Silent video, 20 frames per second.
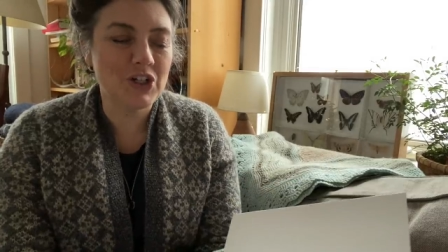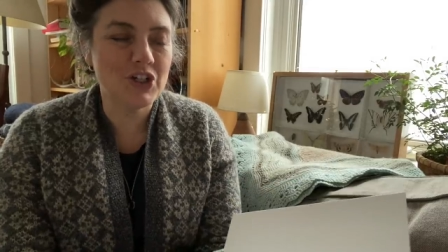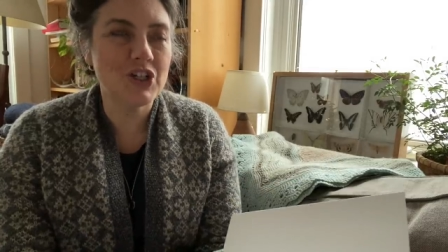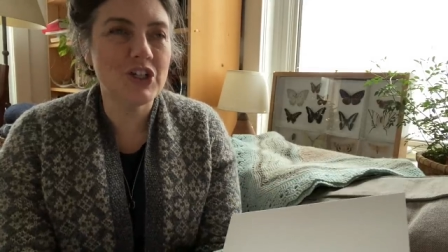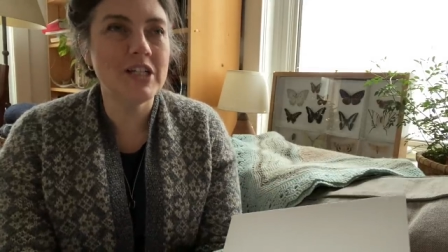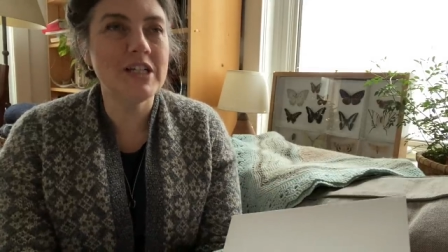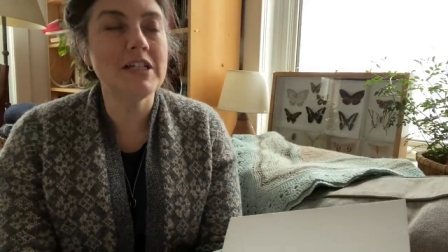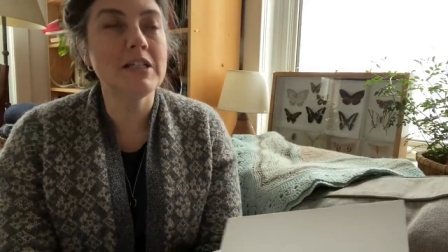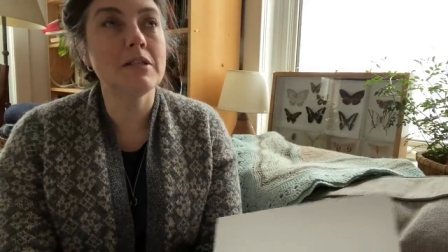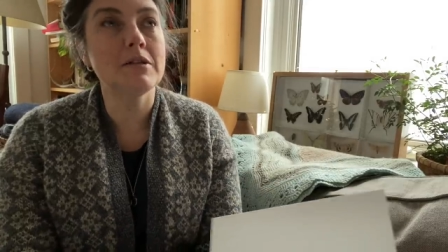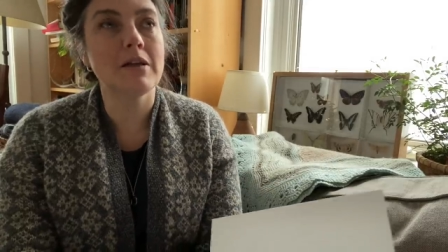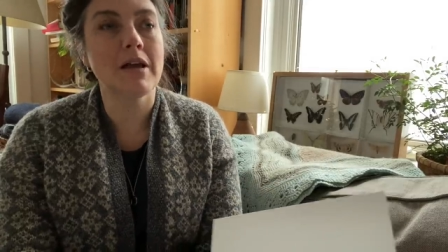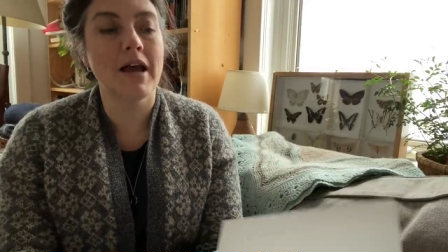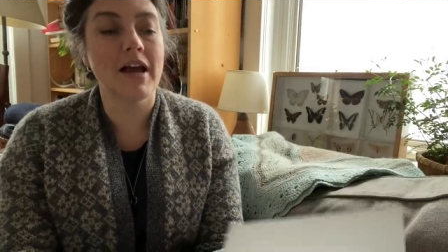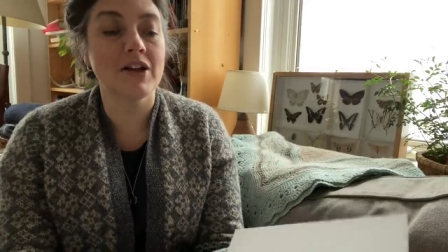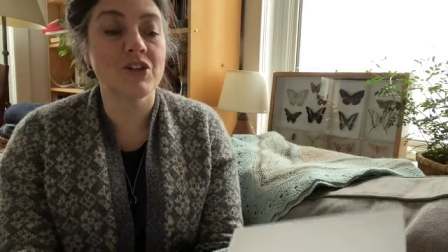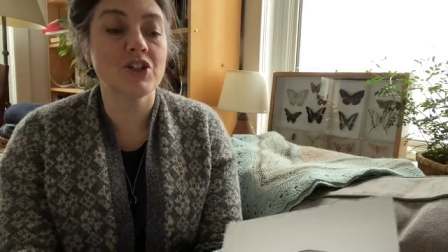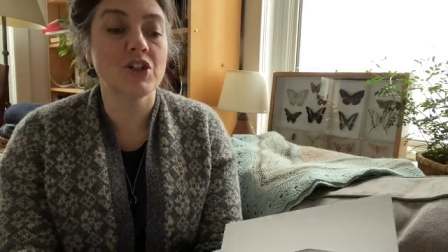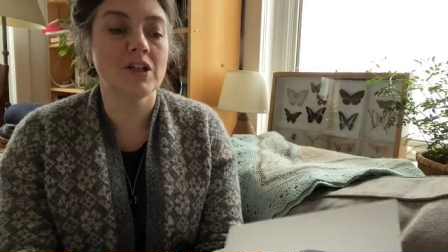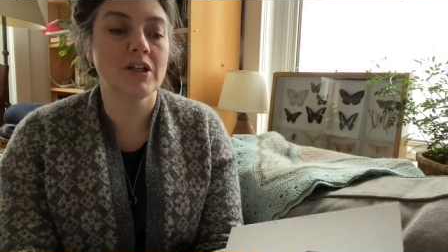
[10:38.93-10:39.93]
She's
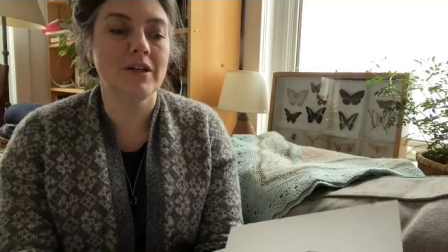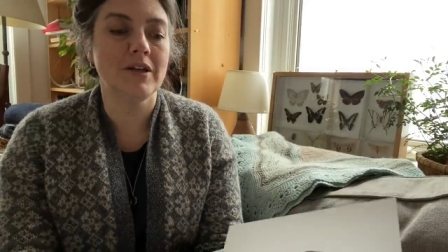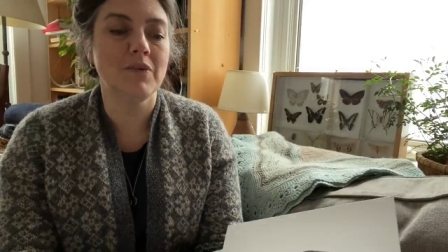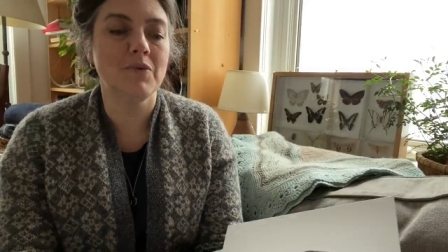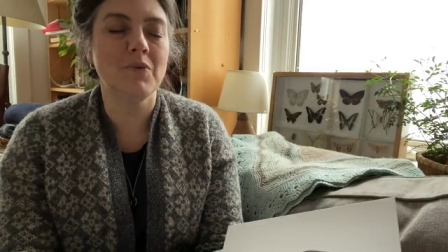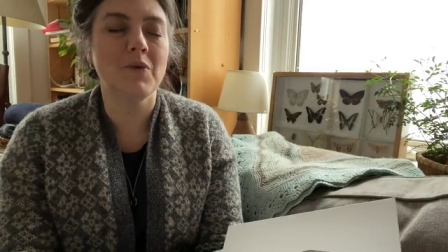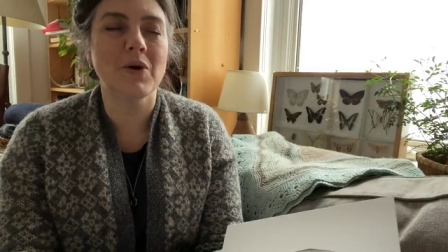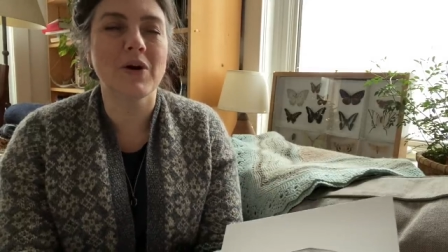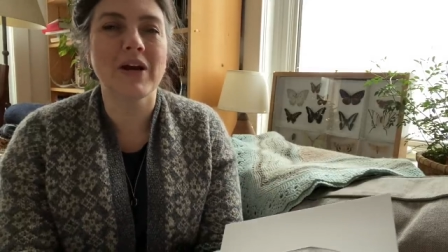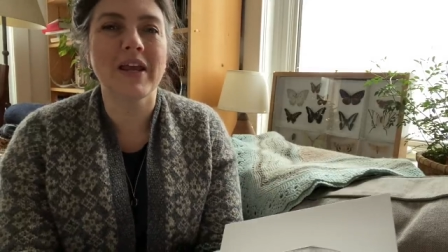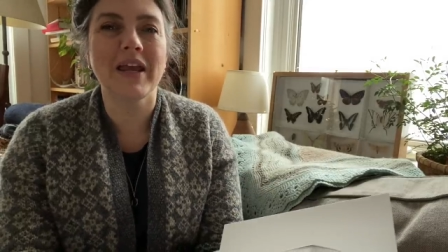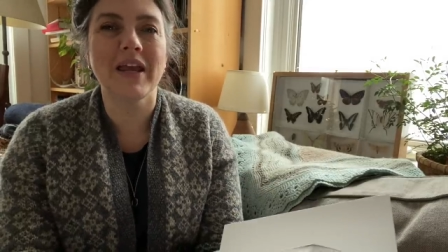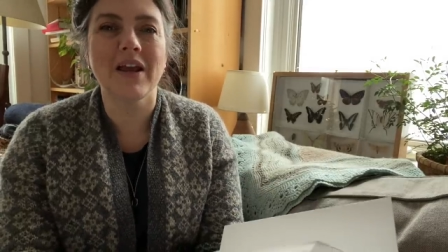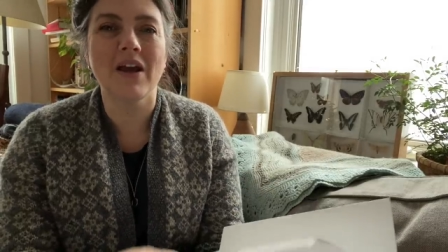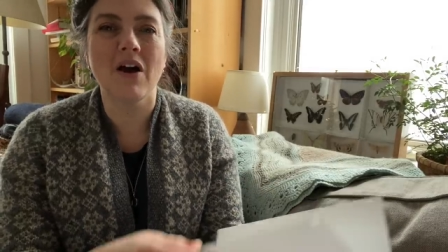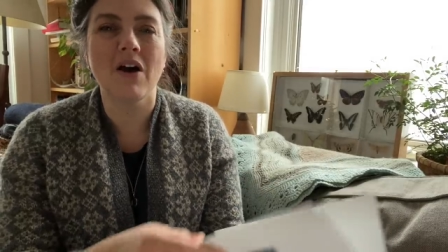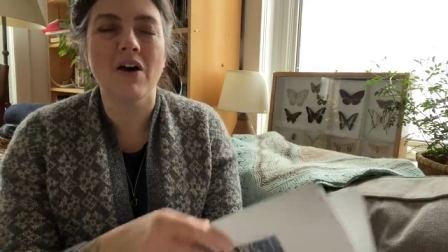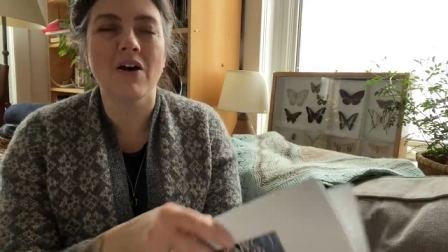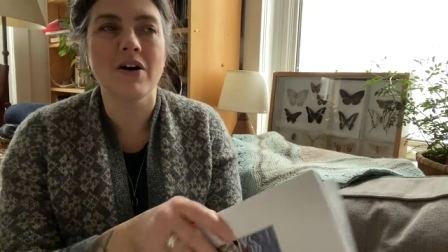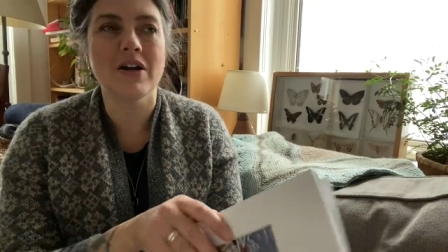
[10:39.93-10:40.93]
actually working
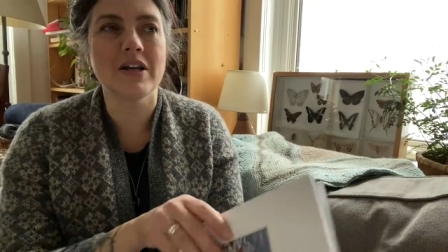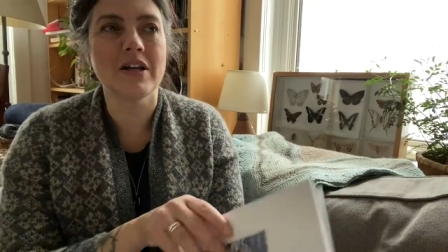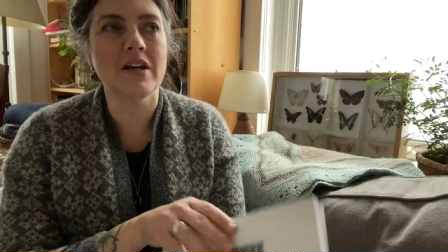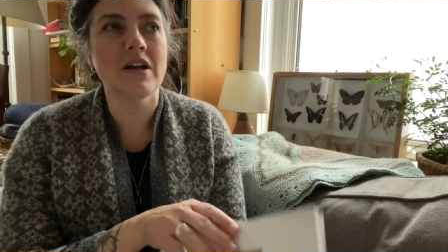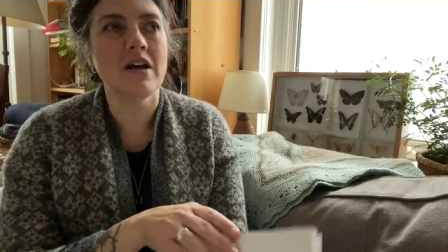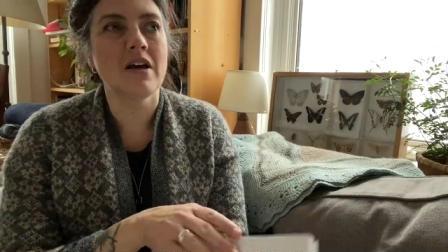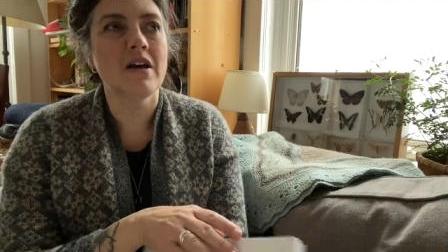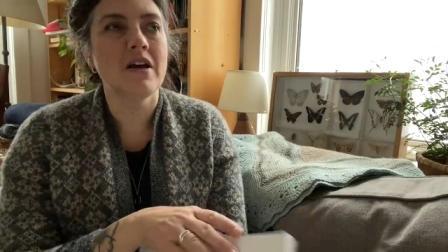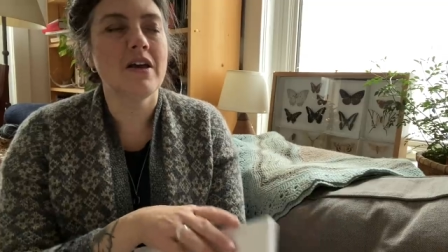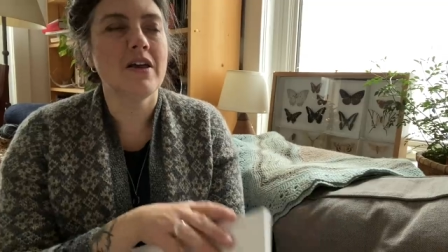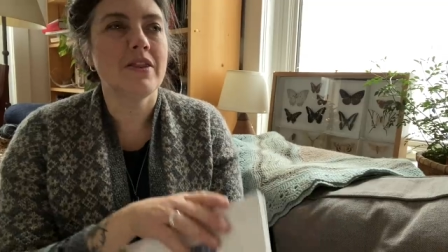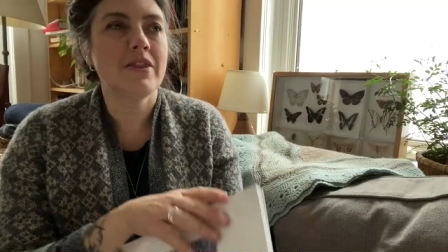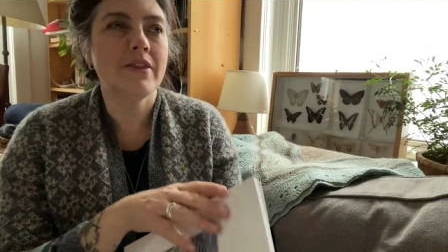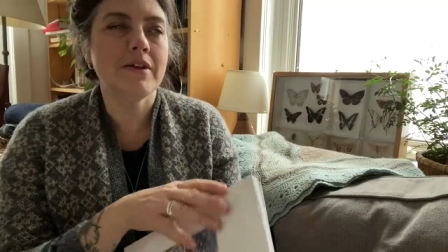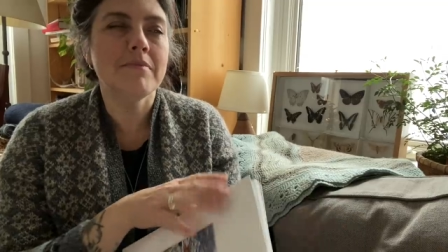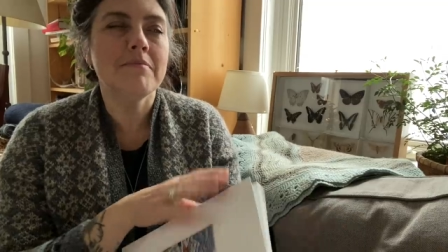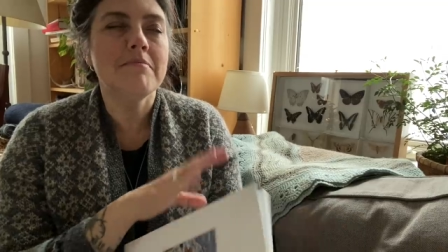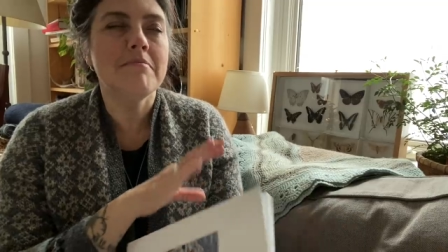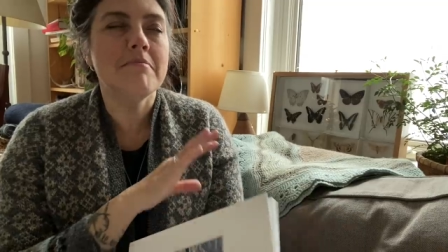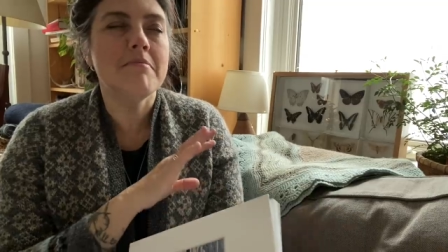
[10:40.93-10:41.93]
on
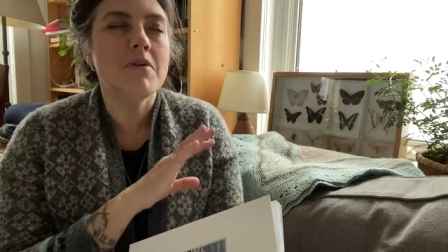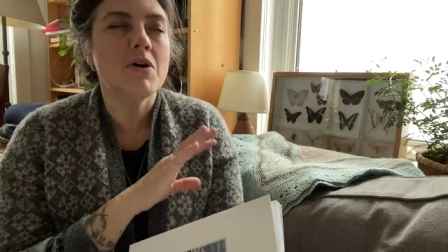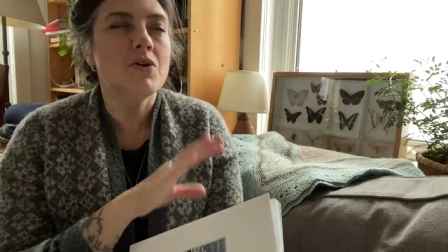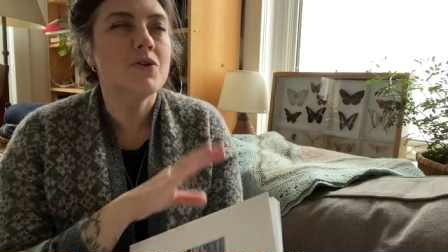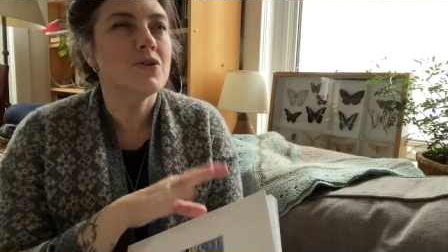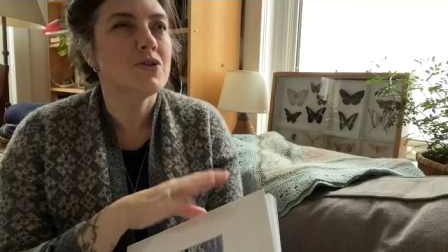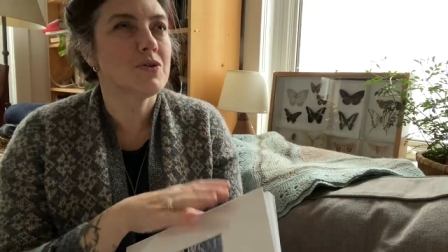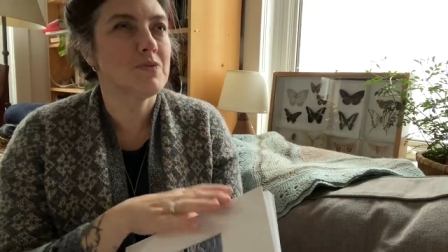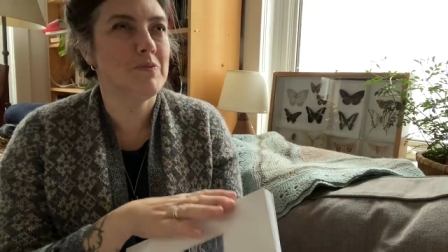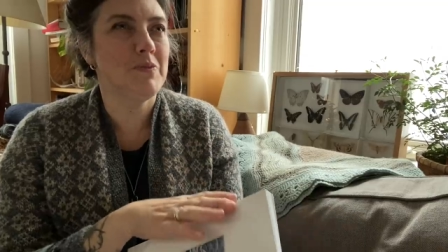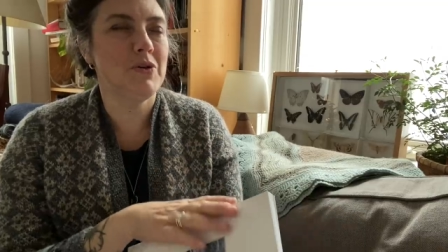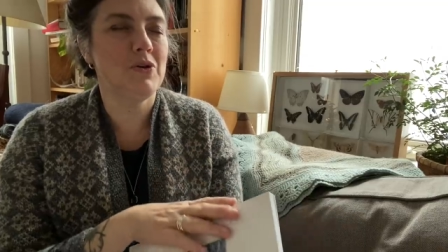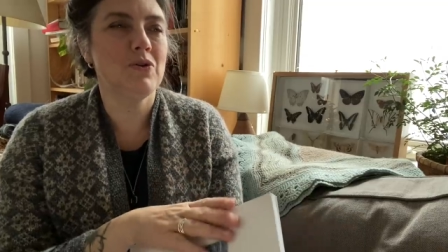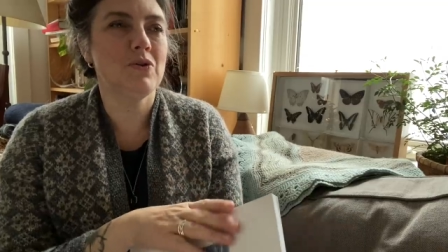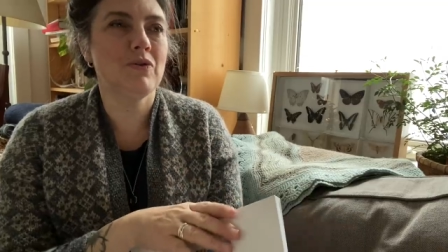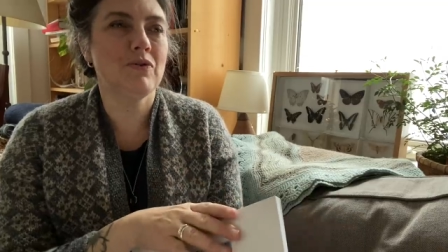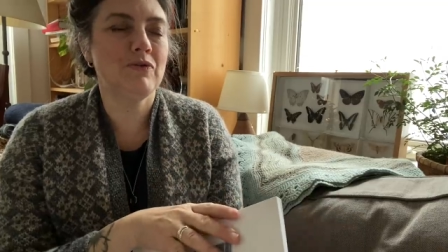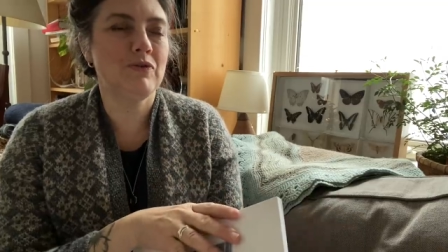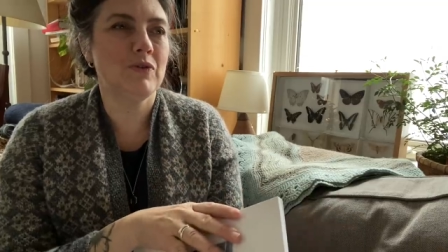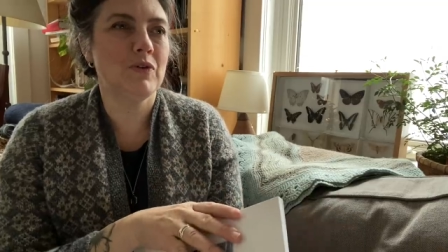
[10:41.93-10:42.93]
the most
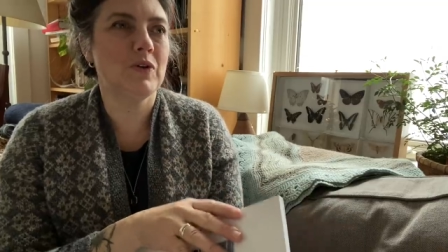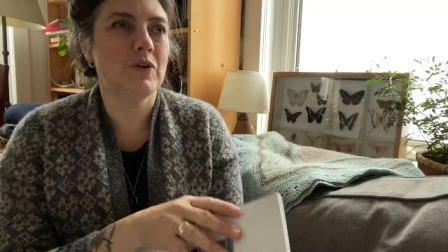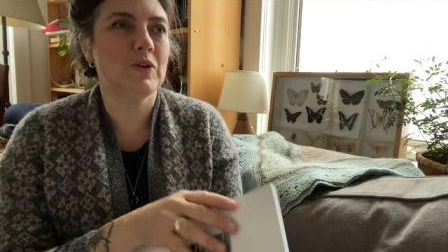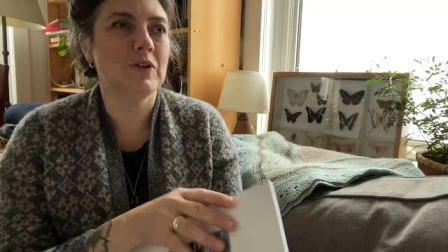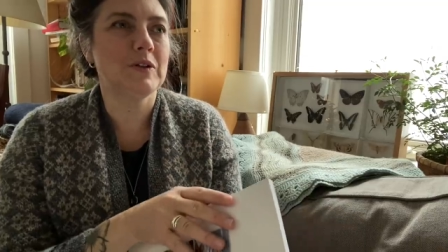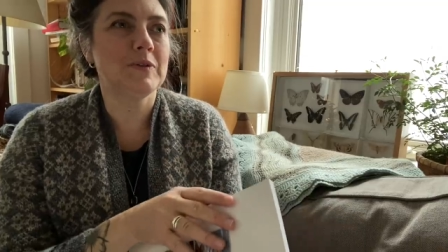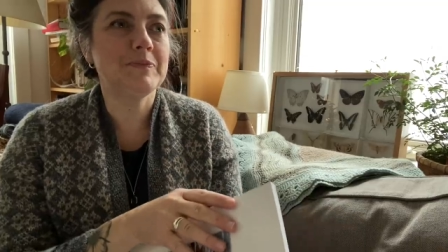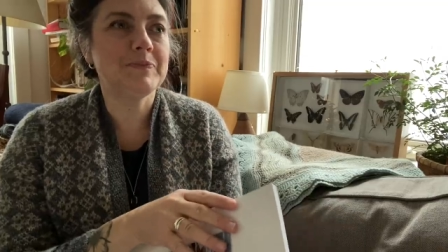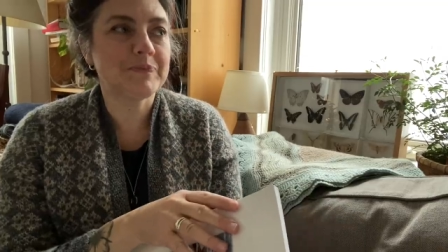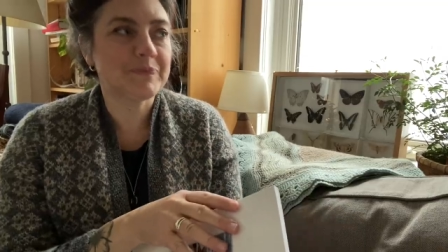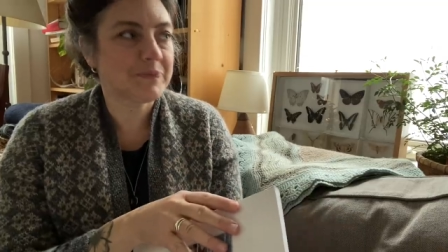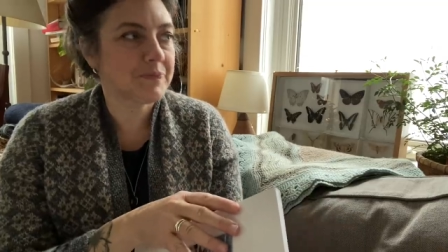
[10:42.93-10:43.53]
beautiful